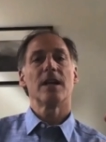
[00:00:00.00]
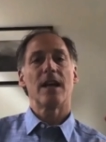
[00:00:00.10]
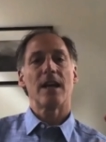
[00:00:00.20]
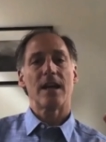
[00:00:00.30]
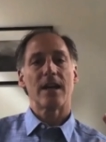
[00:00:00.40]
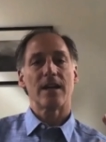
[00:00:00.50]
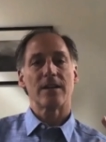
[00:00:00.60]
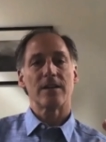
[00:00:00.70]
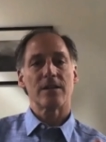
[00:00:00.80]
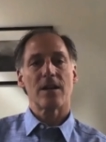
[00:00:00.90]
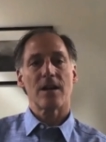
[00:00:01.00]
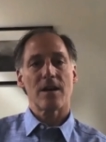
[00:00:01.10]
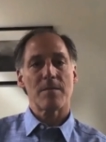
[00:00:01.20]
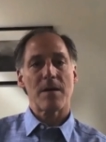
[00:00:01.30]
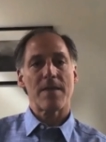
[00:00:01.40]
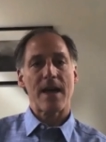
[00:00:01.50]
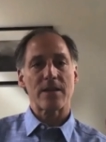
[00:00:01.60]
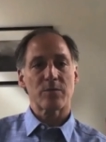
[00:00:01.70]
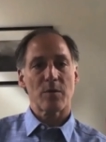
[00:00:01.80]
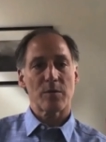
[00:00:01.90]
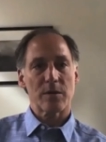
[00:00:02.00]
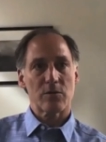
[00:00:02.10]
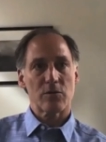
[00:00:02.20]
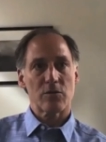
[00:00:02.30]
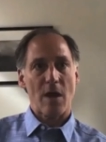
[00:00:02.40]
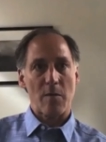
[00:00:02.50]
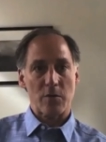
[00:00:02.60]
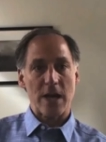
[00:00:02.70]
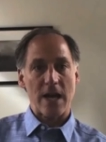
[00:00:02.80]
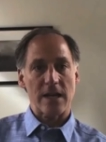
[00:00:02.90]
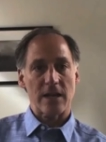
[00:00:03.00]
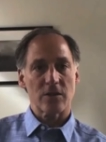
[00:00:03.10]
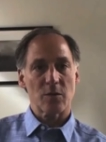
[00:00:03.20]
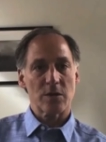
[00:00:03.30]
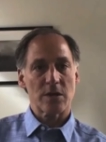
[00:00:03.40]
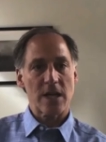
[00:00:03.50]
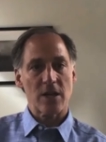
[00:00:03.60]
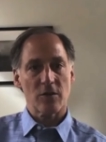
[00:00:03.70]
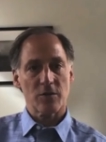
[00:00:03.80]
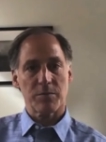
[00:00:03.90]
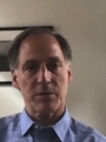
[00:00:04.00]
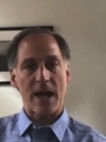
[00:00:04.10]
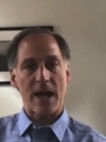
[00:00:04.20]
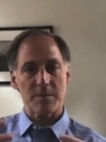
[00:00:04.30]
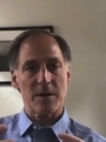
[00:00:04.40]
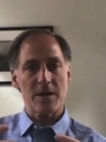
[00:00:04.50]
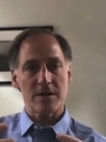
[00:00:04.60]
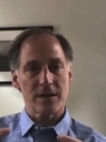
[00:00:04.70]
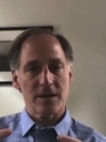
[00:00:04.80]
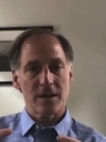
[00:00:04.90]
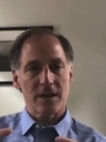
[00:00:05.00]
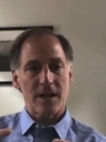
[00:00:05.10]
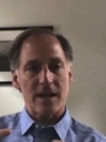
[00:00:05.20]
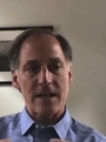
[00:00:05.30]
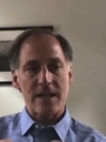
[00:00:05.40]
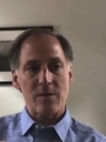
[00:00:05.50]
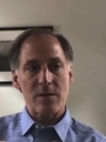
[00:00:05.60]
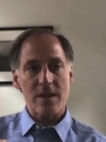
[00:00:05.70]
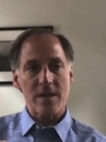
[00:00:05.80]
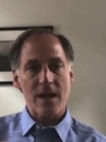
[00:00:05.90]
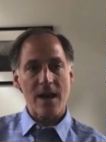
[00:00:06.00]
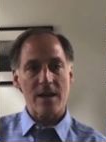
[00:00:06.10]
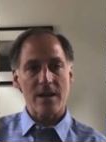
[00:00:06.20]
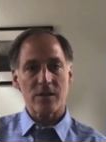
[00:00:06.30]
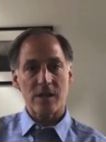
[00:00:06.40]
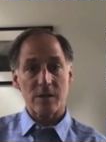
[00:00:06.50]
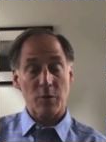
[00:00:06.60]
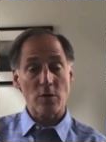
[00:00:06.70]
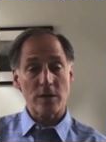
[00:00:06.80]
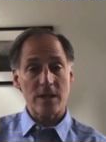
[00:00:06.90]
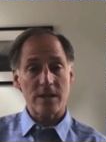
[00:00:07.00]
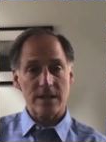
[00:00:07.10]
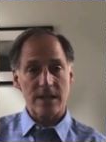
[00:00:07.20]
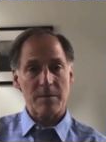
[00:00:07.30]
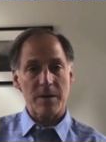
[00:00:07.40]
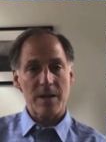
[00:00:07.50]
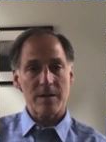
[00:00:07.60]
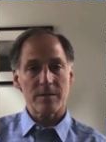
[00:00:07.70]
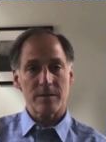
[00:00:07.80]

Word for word: and um, and that's what we that we're taking so we're taking your plasma and in within that there's these proteins these antibodies